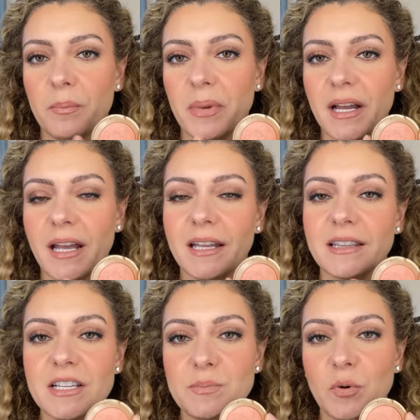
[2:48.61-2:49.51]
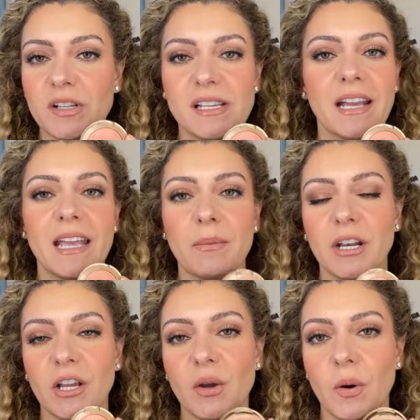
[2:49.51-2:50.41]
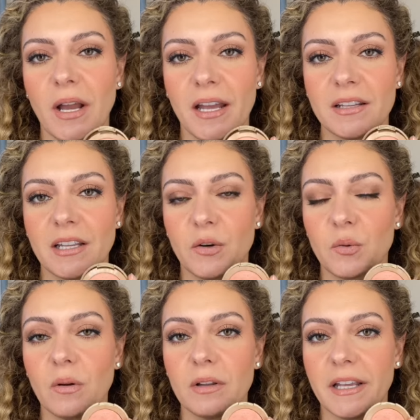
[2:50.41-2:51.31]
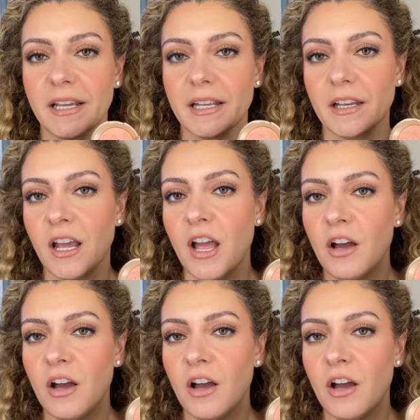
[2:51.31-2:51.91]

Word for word: But at this point, I am going to go ahead and roll in